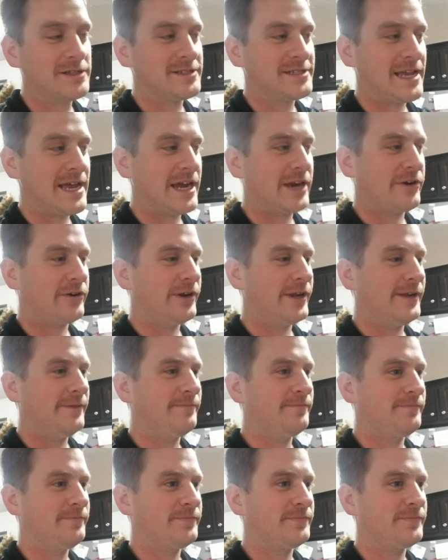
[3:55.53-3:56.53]
Zachary,
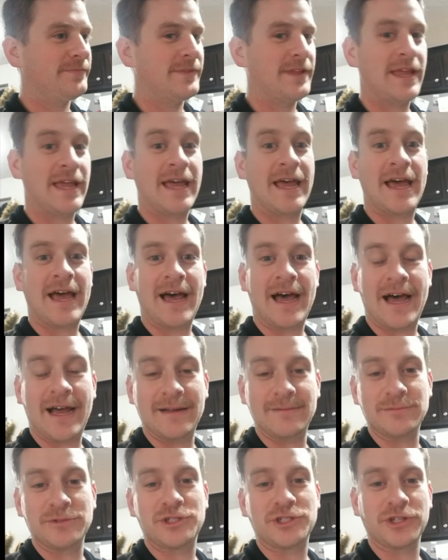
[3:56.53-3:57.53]

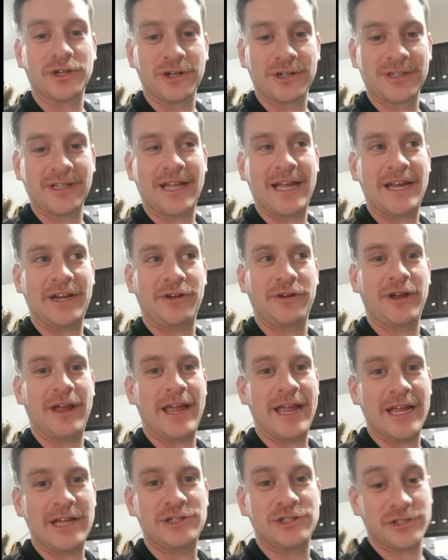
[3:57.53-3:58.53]
I'm sure glad your
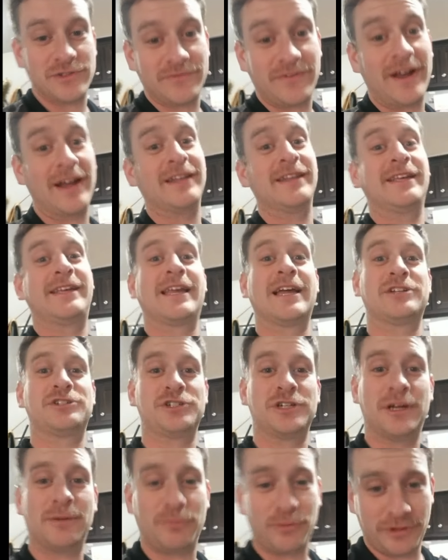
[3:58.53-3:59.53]
age is finally
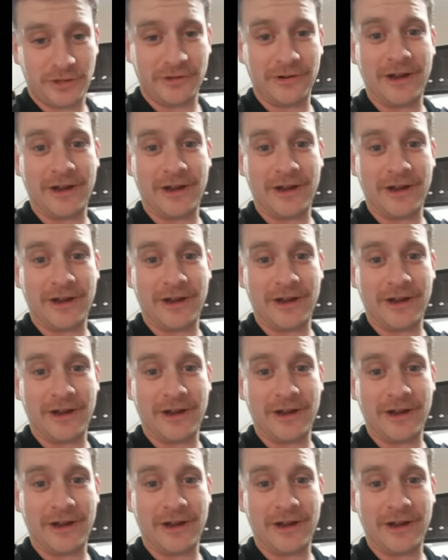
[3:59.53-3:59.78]
catching up with your